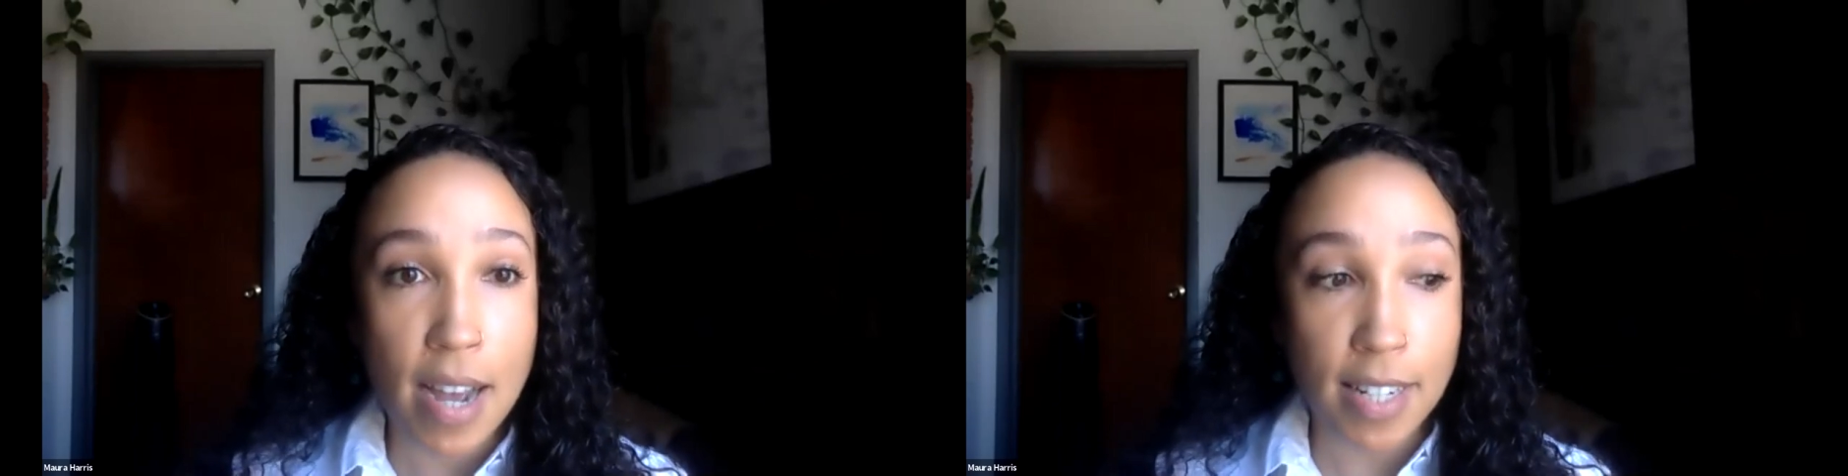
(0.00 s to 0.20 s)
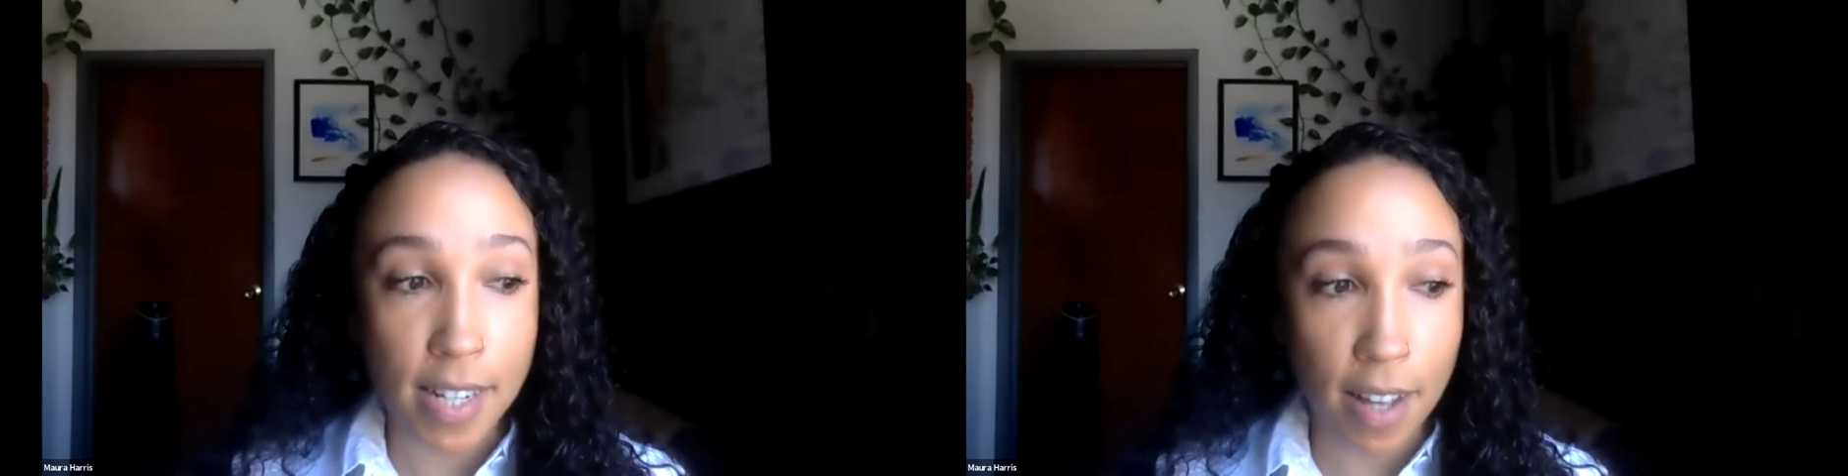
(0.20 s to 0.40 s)

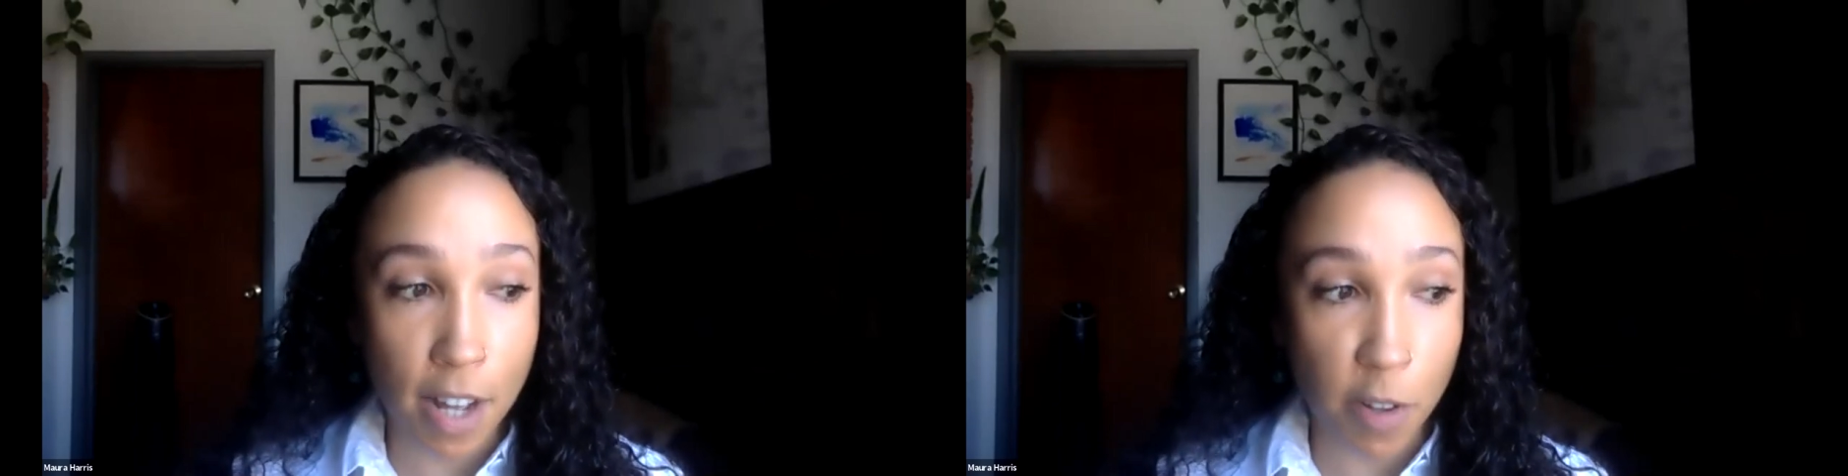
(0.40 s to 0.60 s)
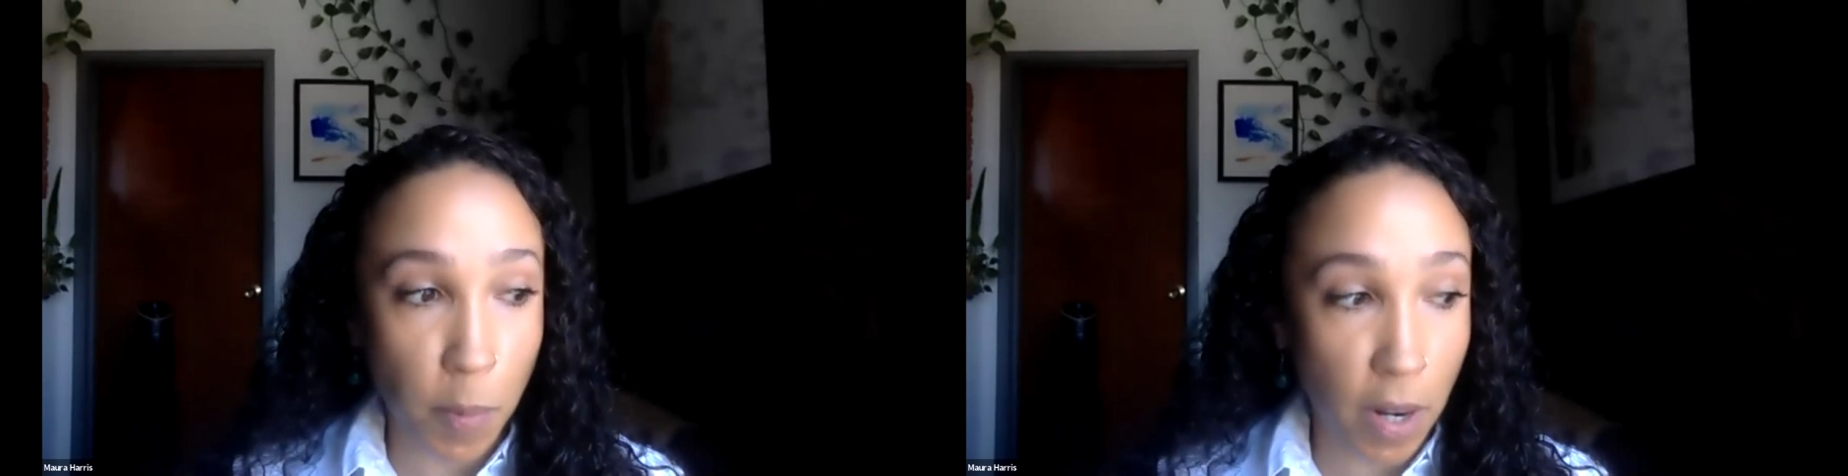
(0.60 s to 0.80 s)

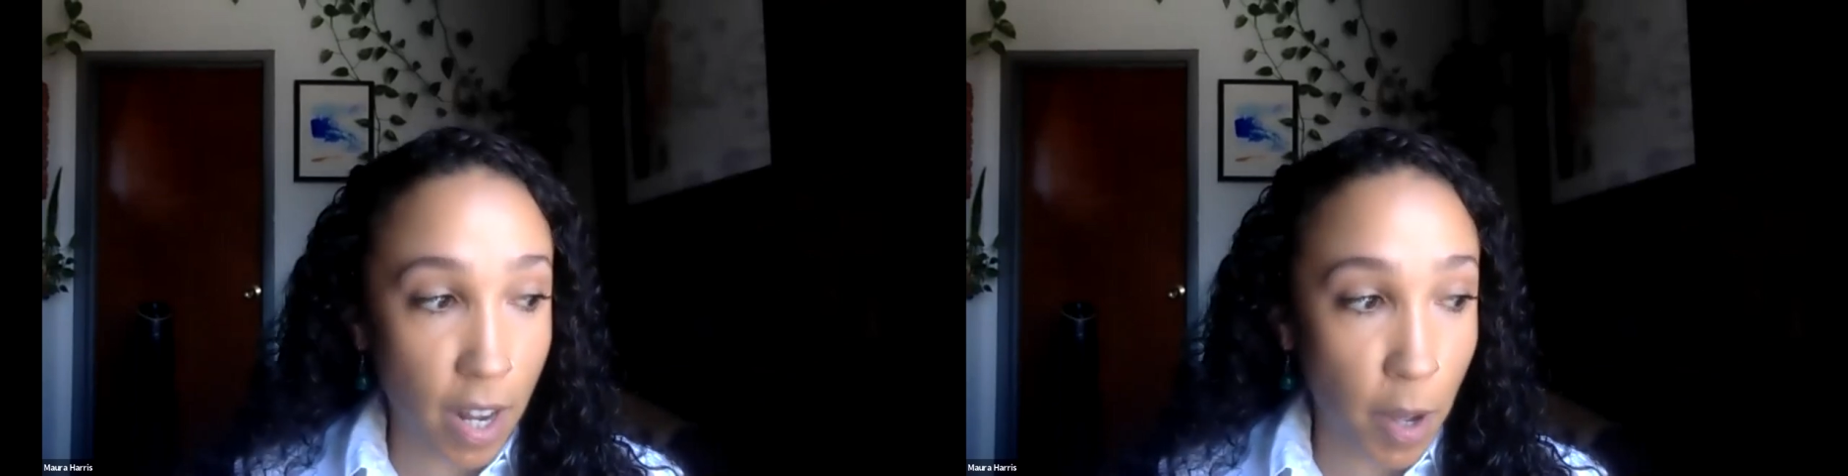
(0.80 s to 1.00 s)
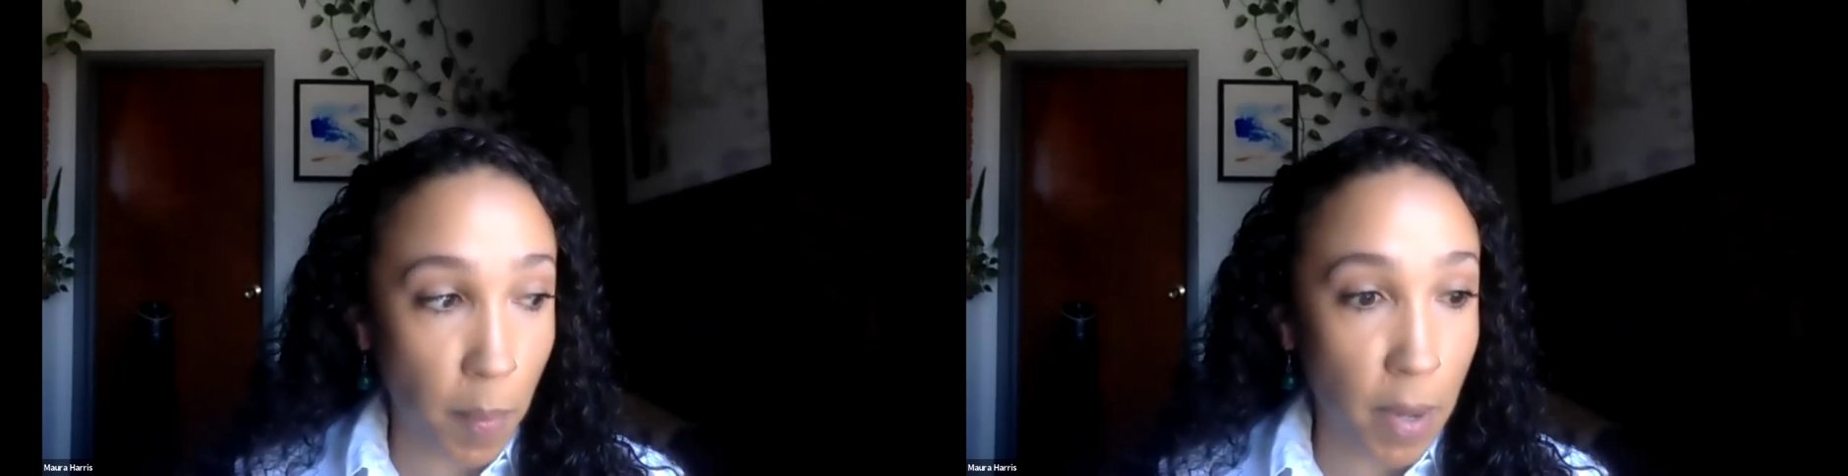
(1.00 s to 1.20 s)
telehealth
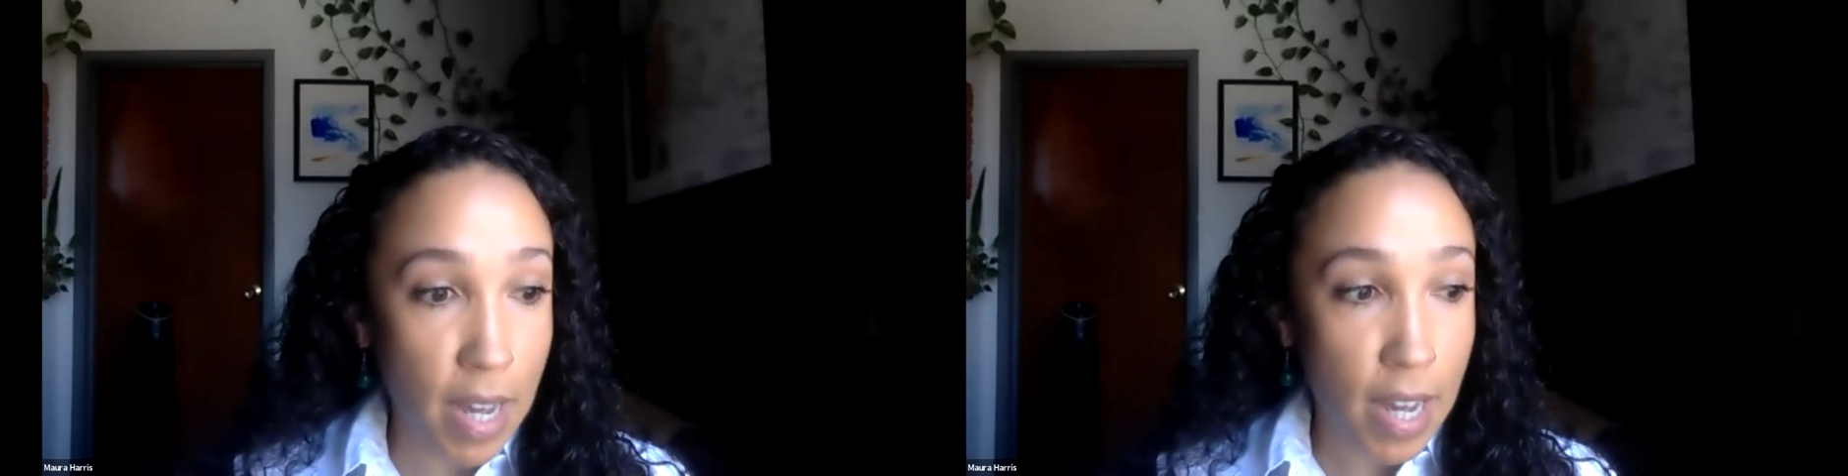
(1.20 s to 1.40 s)
become,